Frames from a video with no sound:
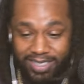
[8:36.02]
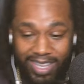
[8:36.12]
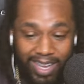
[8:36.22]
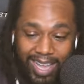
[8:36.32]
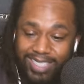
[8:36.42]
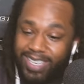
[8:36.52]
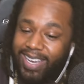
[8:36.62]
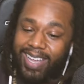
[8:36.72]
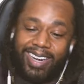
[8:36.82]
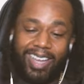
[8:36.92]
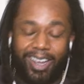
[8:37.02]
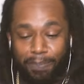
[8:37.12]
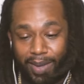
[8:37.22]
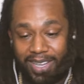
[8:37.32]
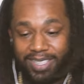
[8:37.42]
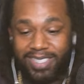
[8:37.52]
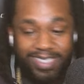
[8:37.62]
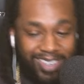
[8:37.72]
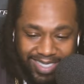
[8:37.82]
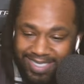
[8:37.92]
Thug ass nigga that love the bus.
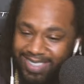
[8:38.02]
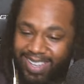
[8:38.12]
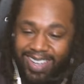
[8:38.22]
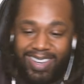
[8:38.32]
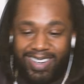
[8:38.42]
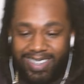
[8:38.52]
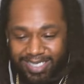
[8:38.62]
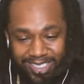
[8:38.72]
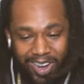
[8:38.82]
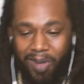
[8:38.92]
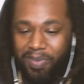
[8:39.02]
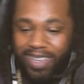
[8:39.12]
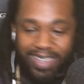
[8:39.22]
Uh, be scrambling,